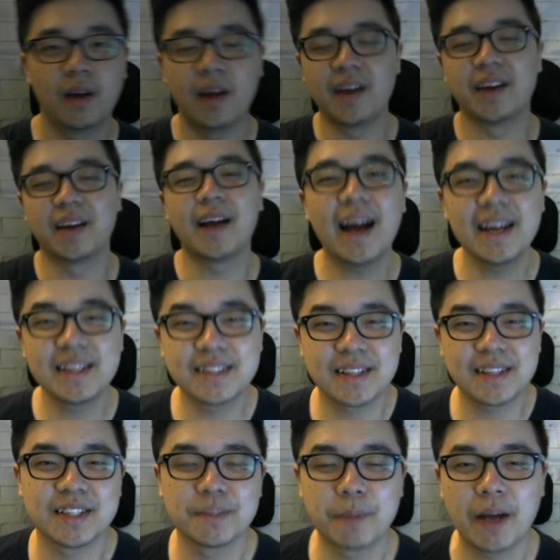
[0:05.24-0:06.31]
Hey guys,
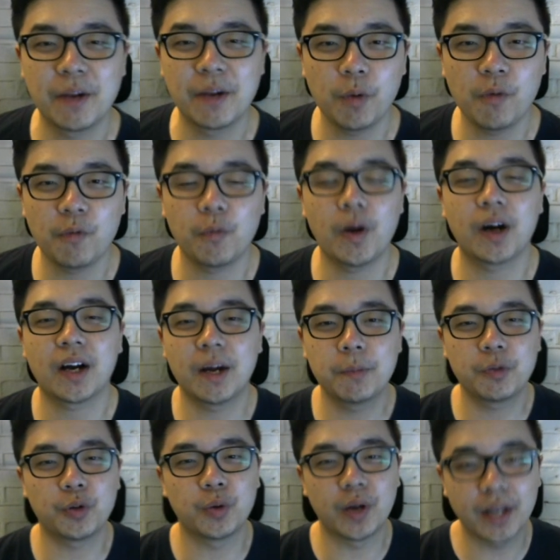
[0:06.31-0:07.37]
this is BenWolf.
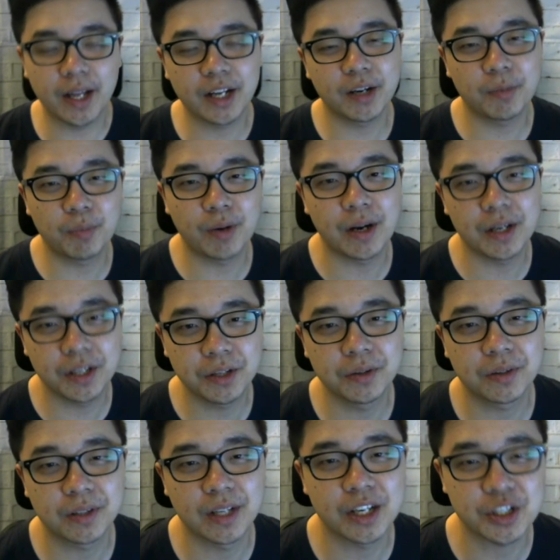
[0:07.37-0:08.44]
Welcome to another brand
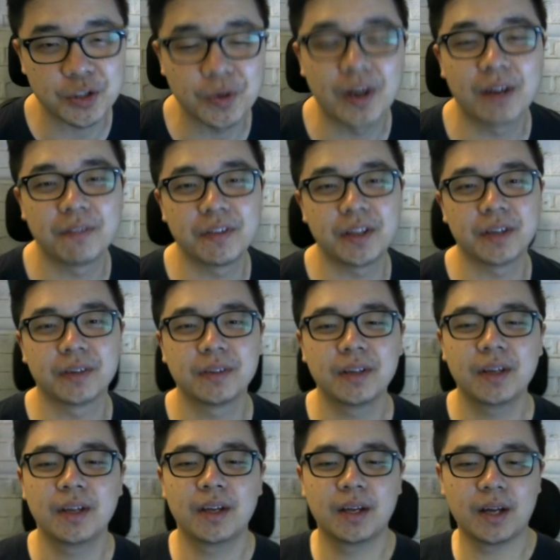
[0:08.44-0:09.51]
new Clash Royale video.
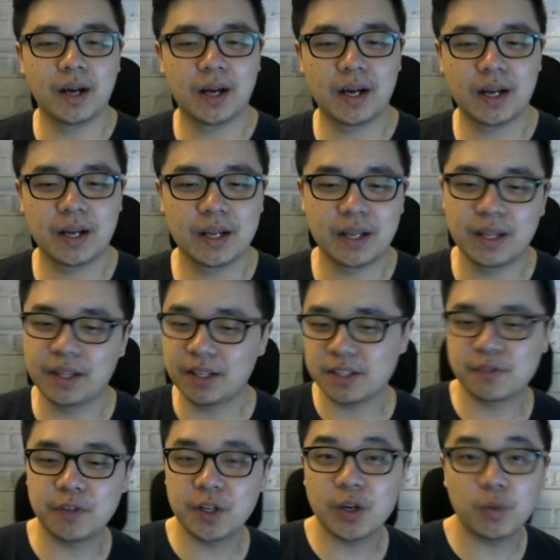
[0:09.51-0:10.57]
In
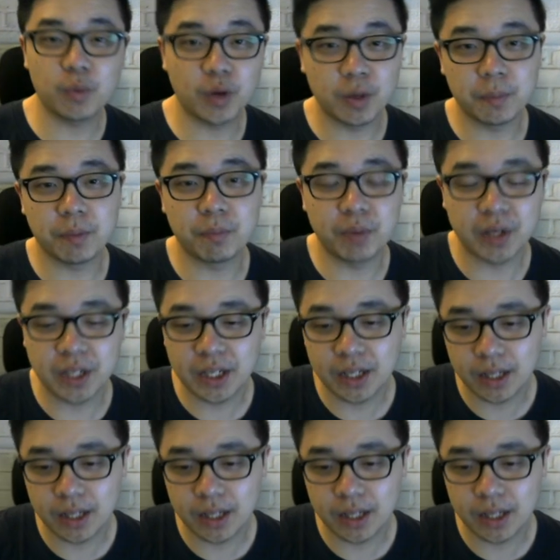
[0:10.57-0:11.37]
this video, we'll be bringing